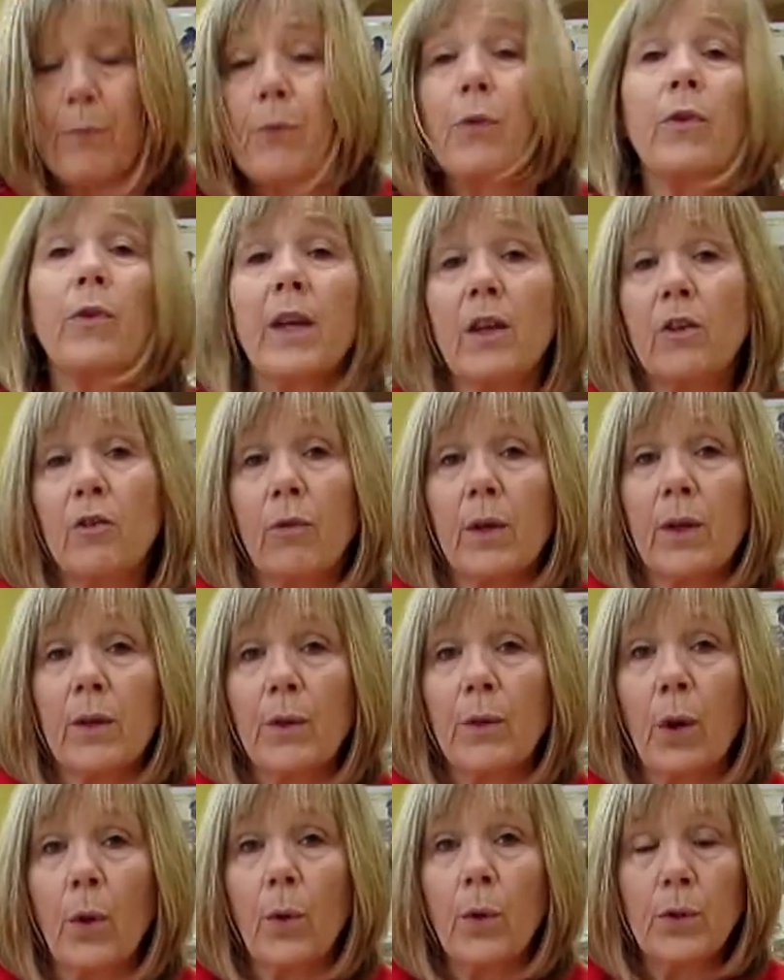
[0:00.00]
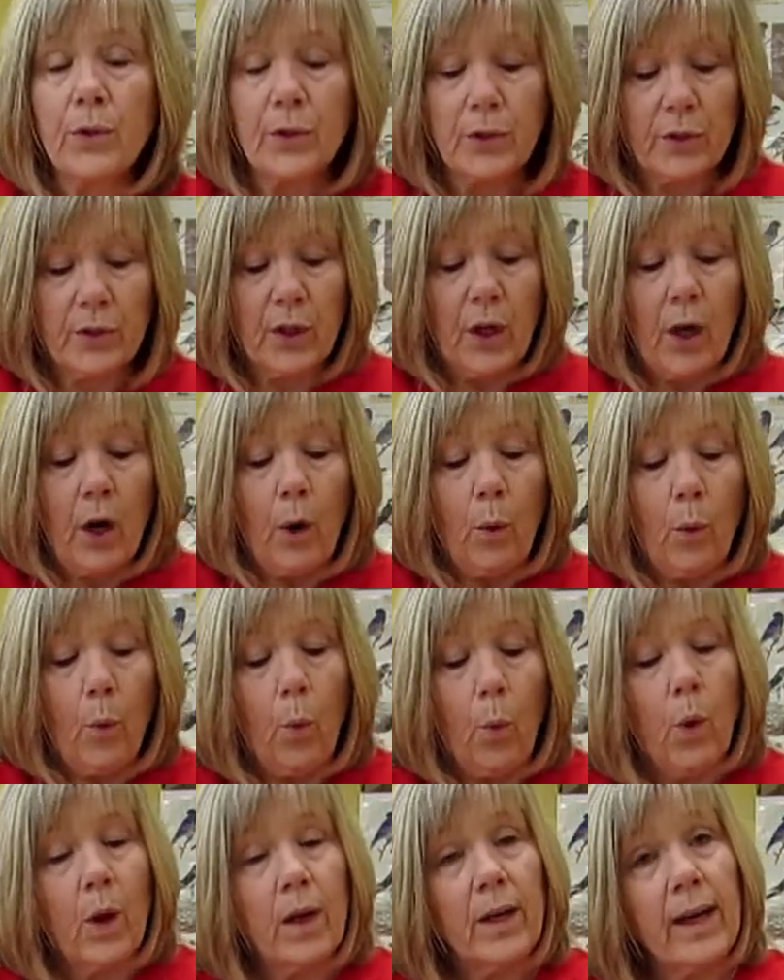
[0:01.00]
pre-drilled holes.
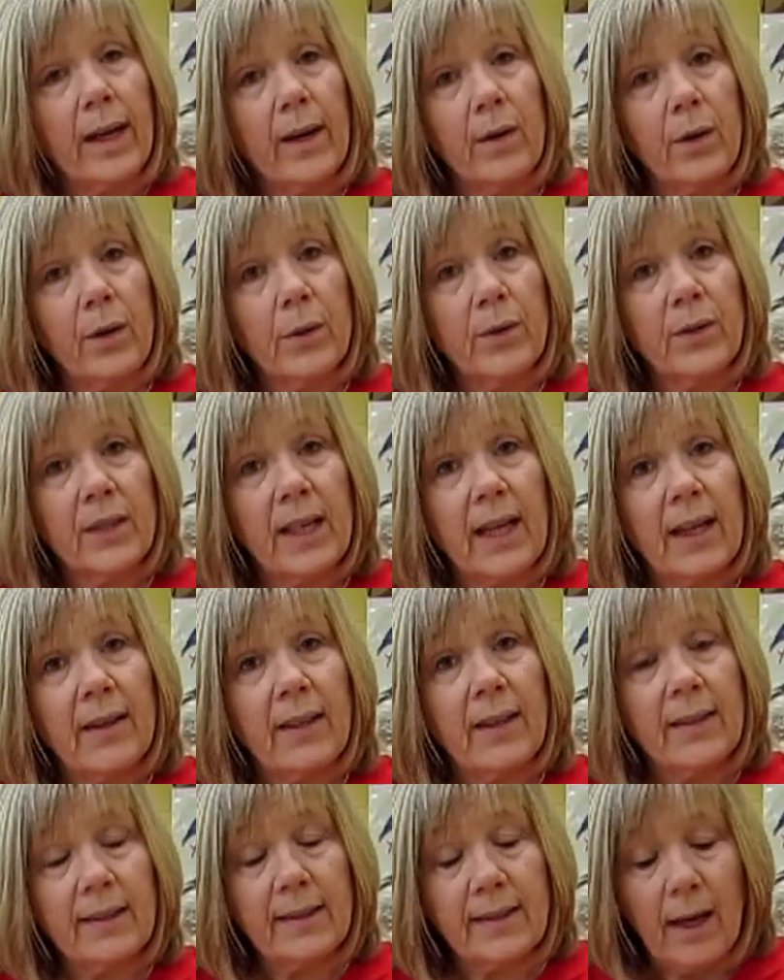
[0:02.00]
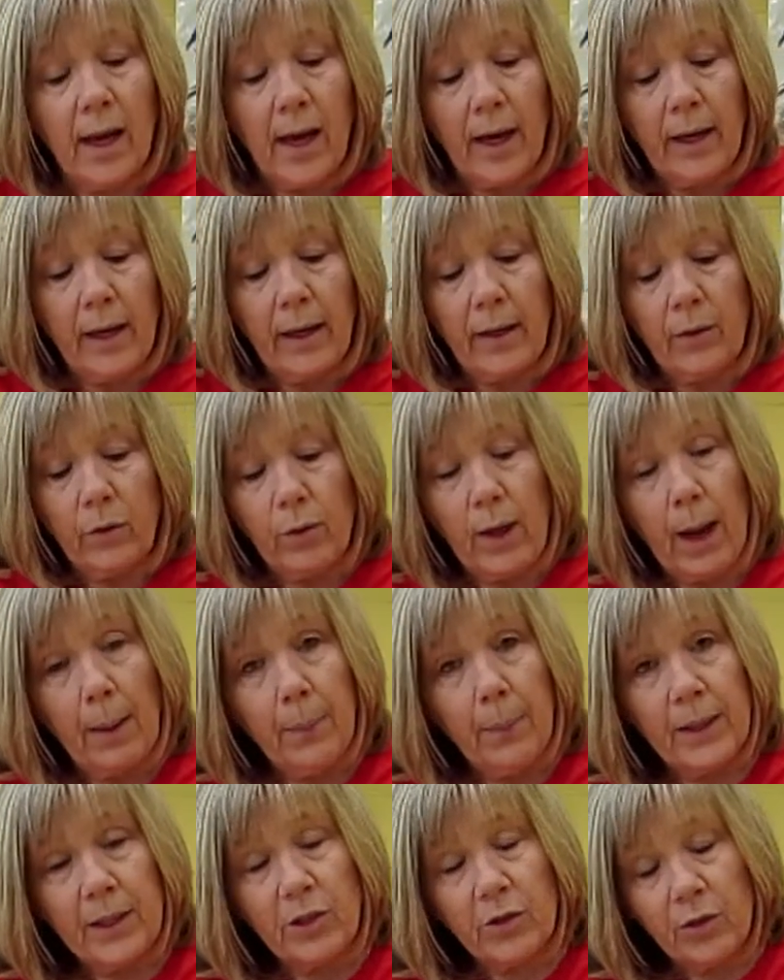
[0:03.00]
One nail goes in on this side through that
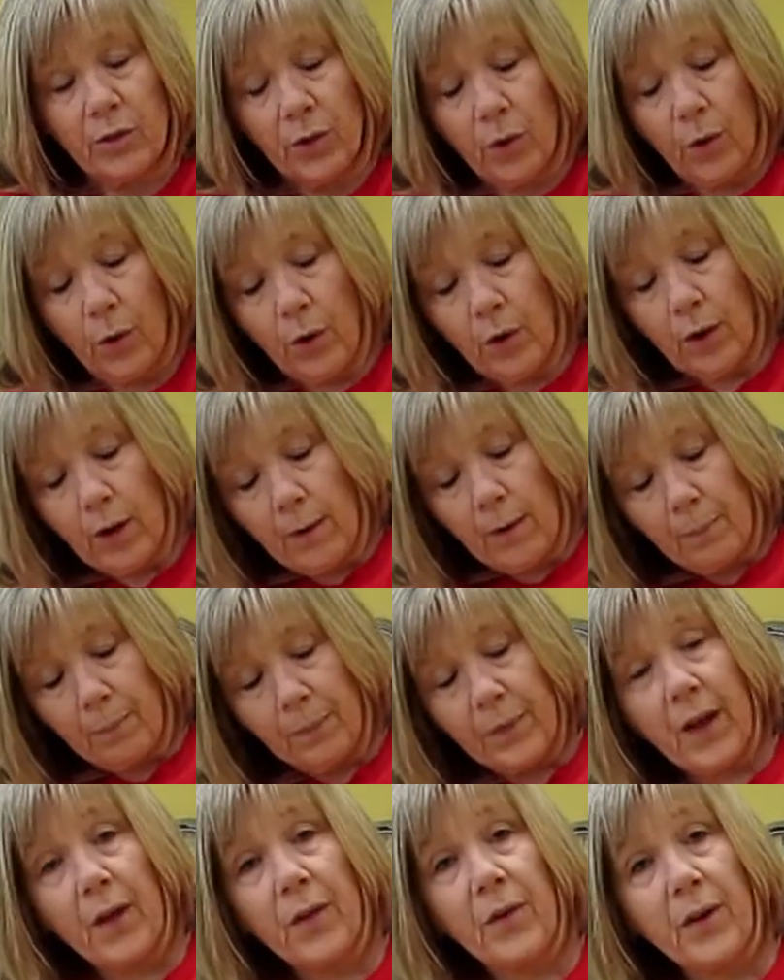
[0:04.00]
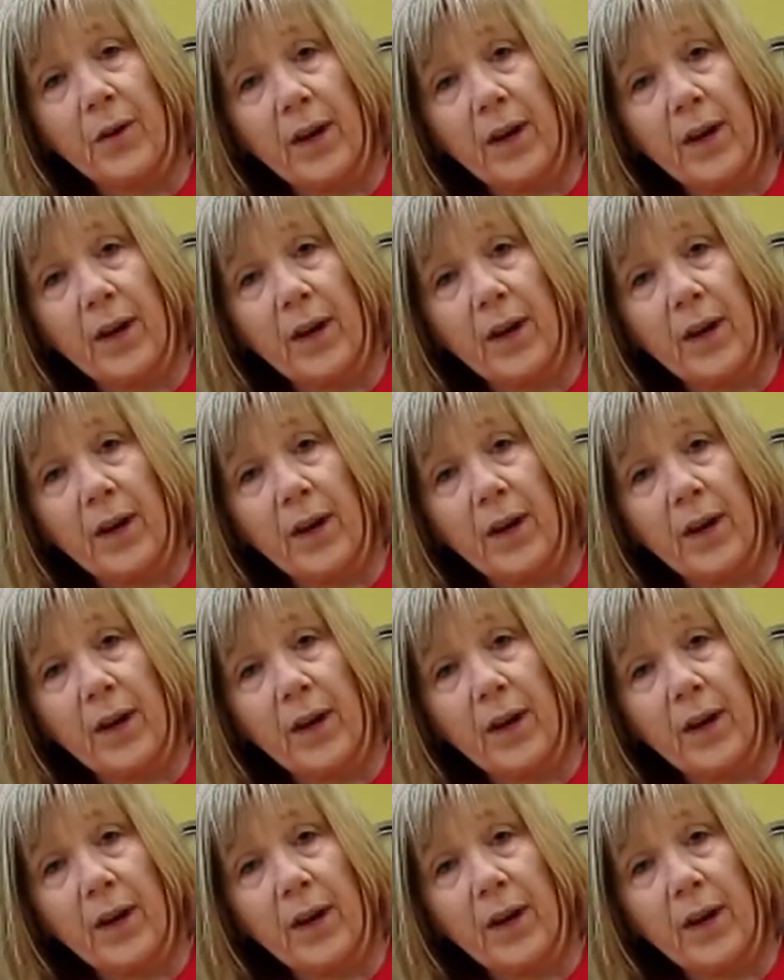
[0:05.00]
pre-drilled hole, the other